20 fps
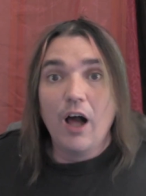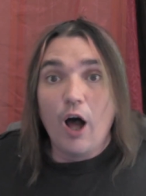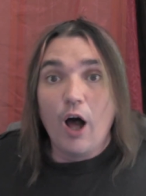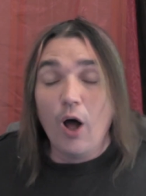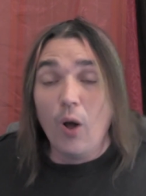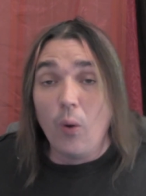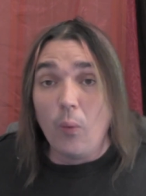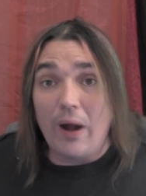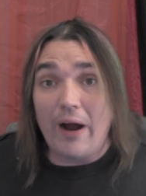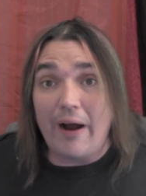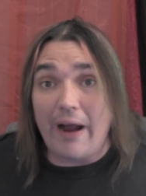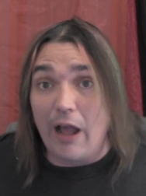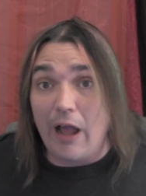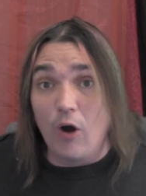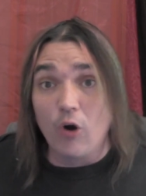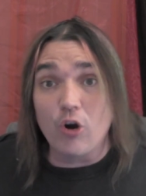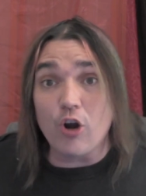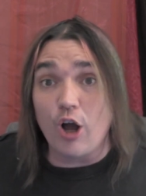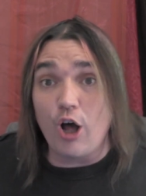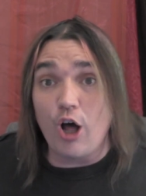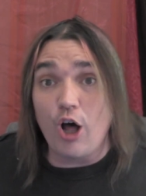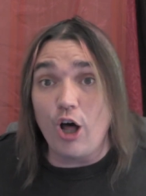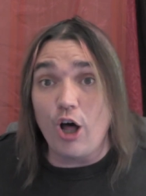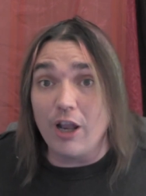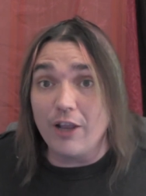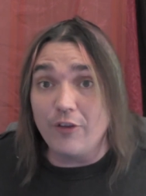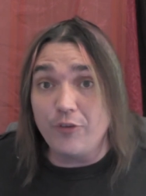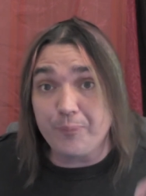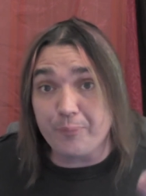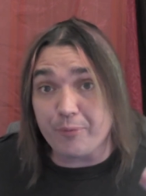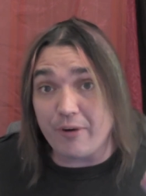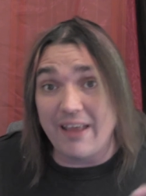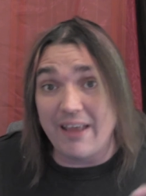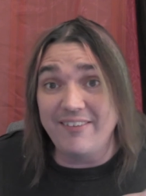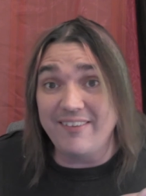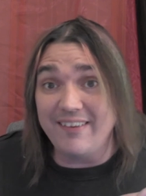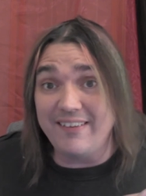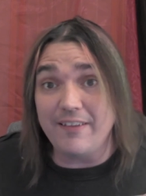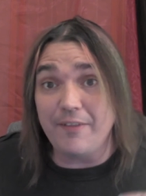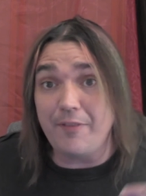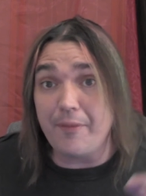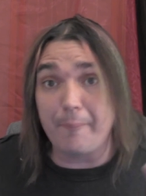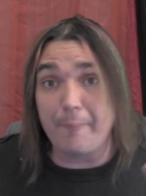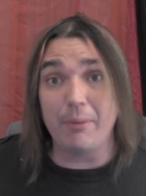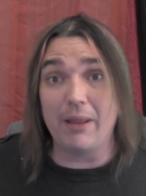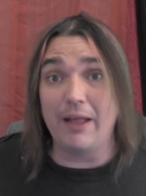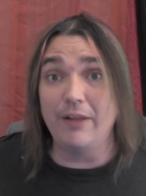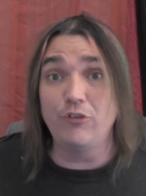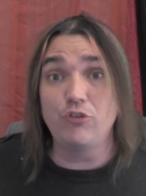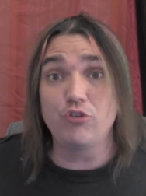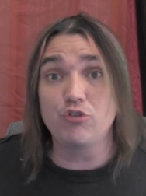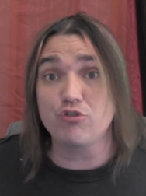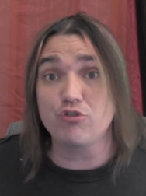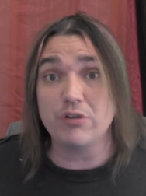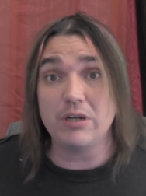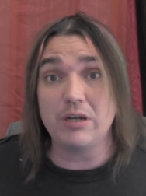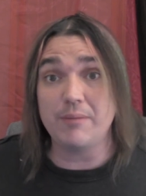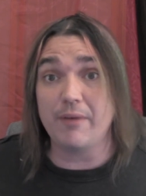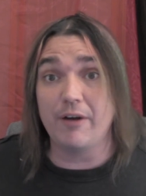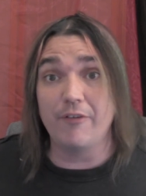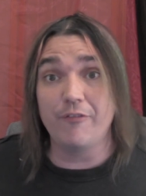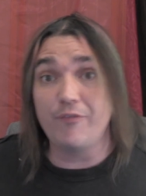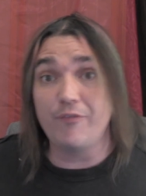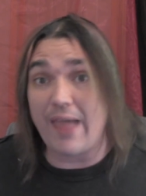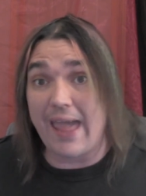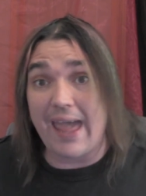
Oh, alcohol is present in the bloodstream of